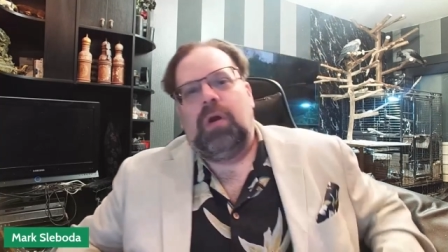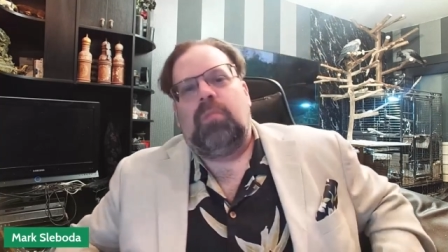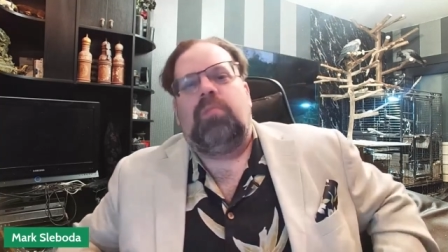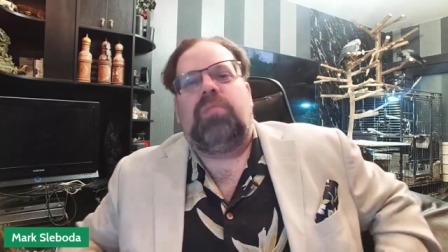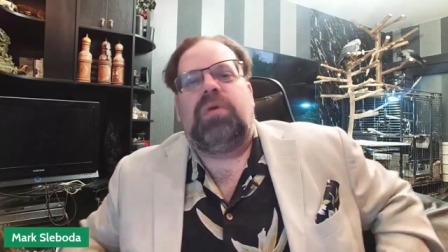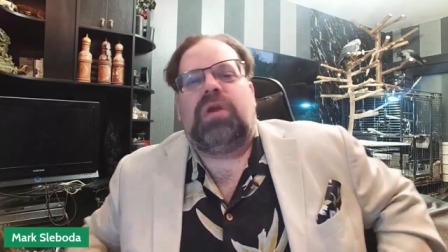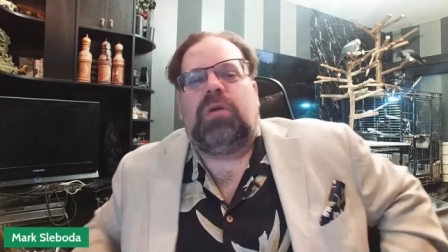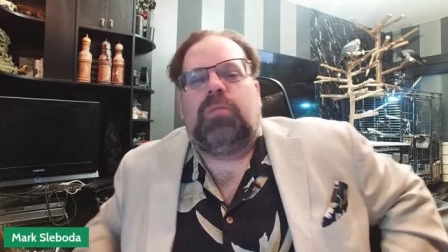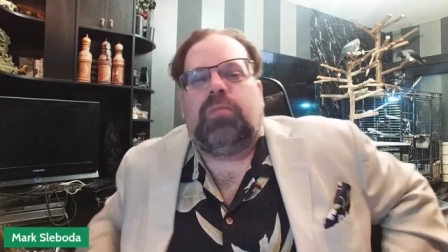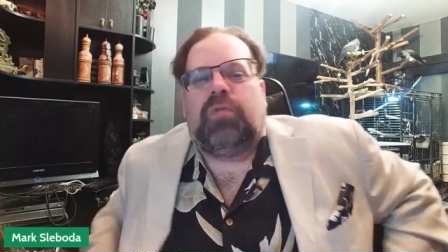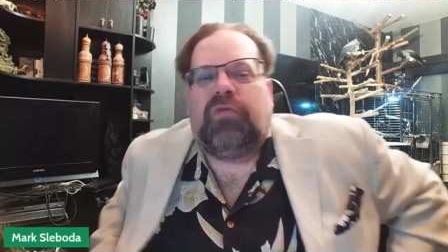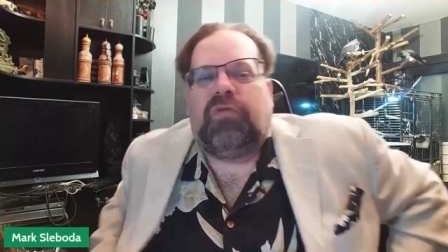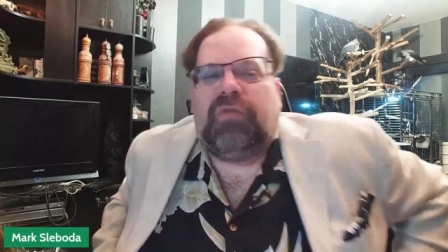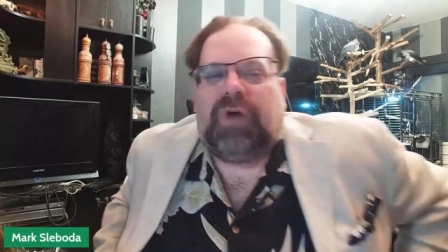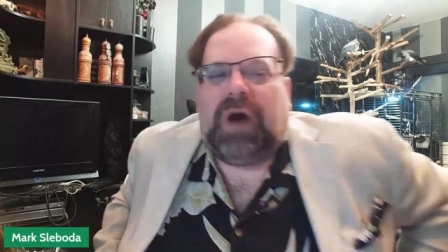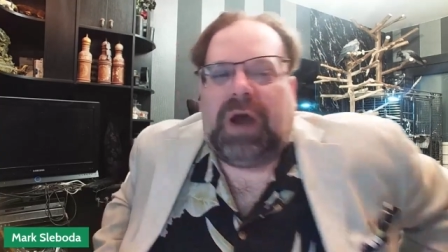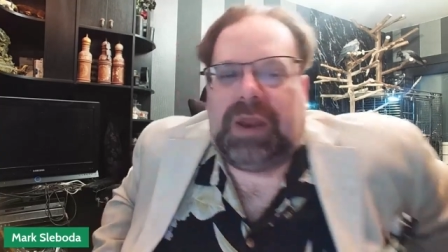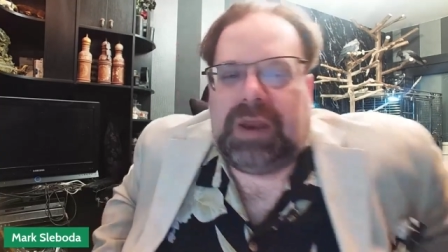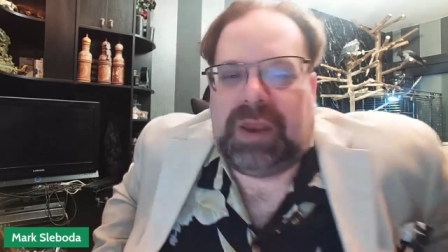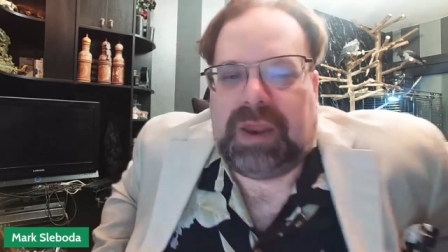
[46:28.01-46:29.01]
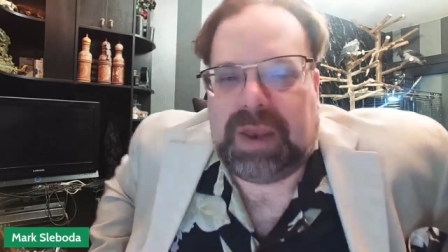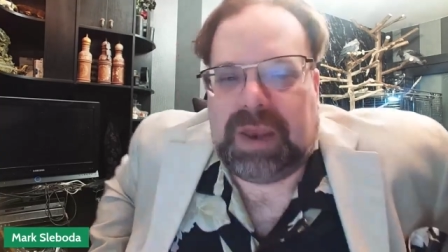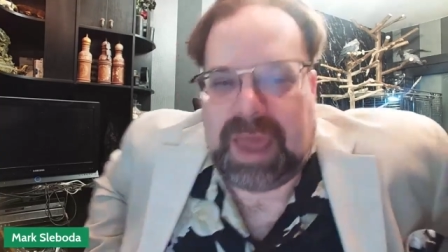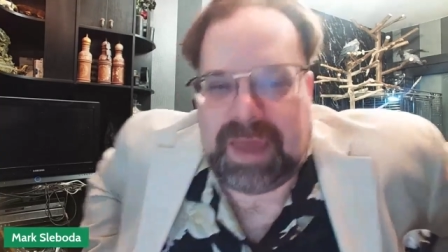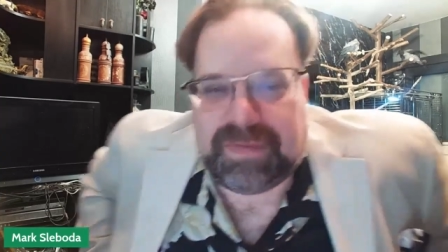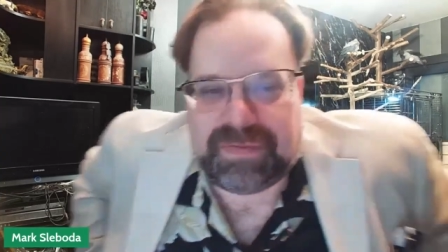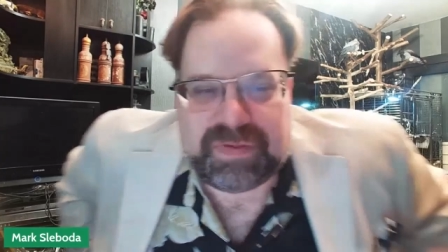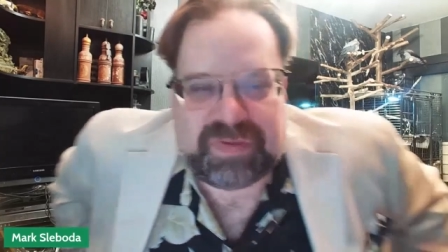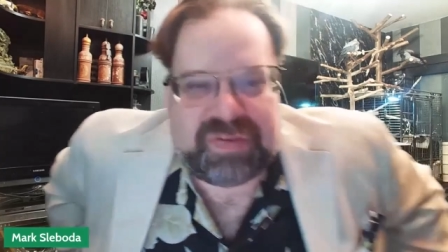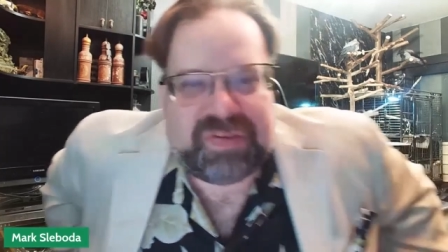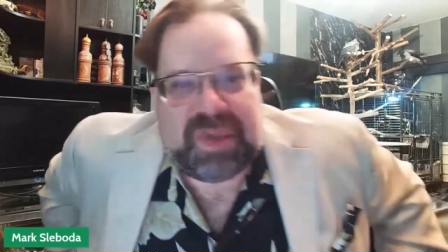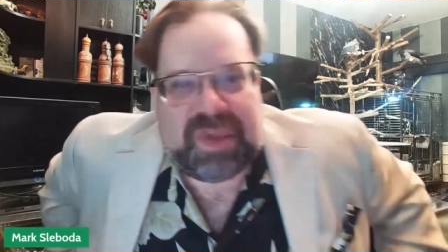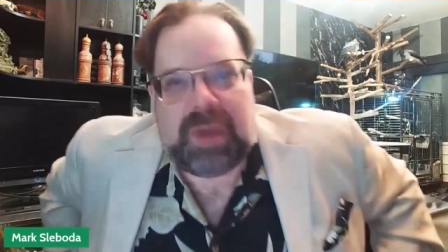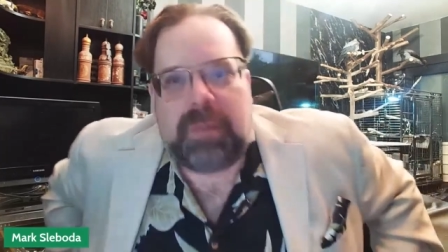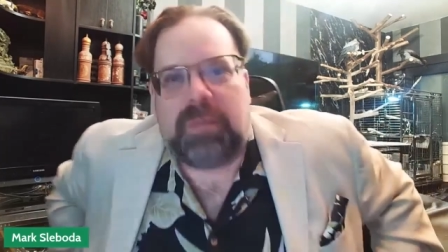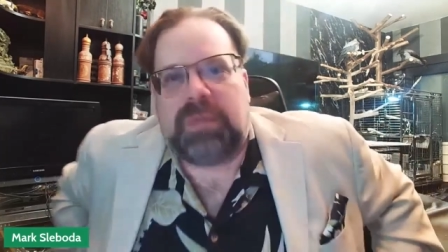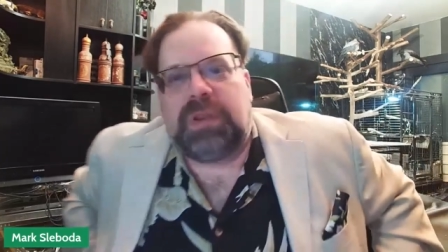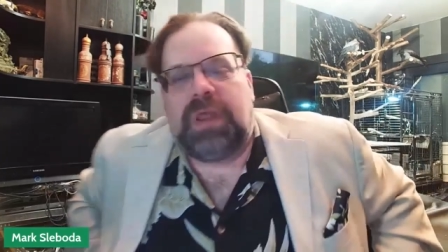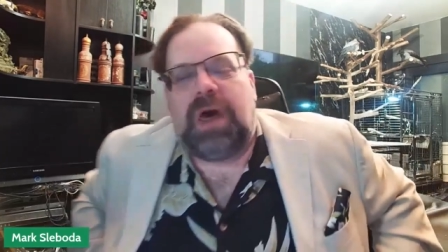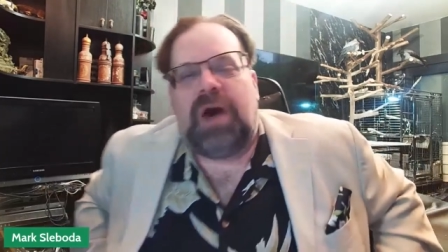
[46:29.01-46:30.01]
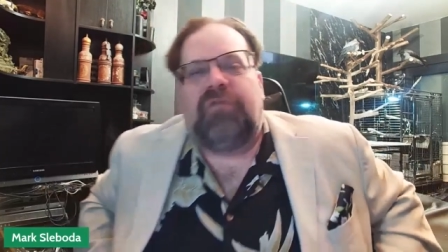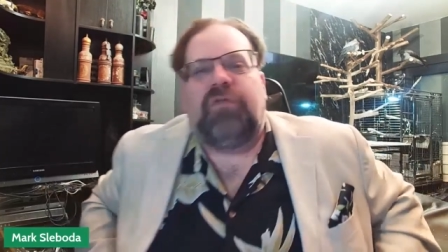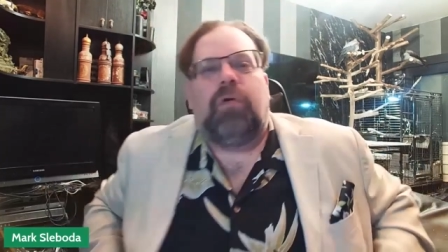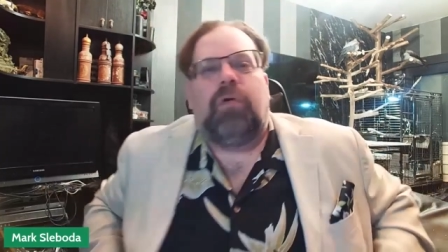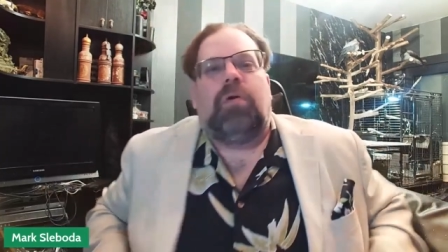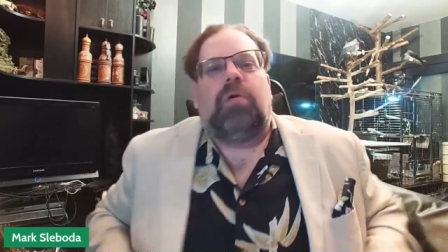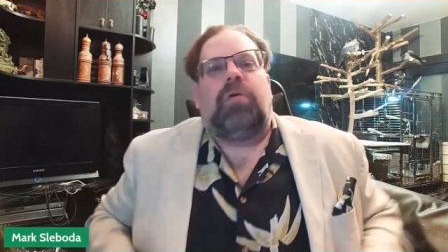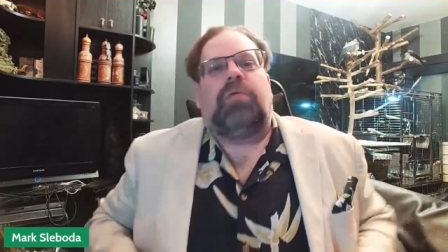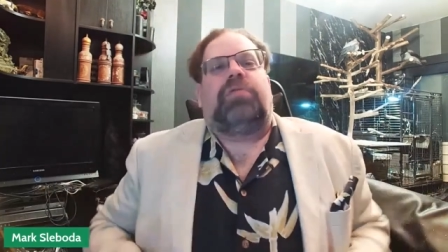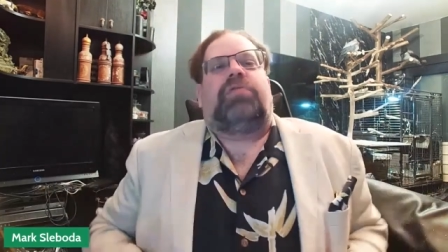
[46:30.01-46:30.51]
be provided at the same level,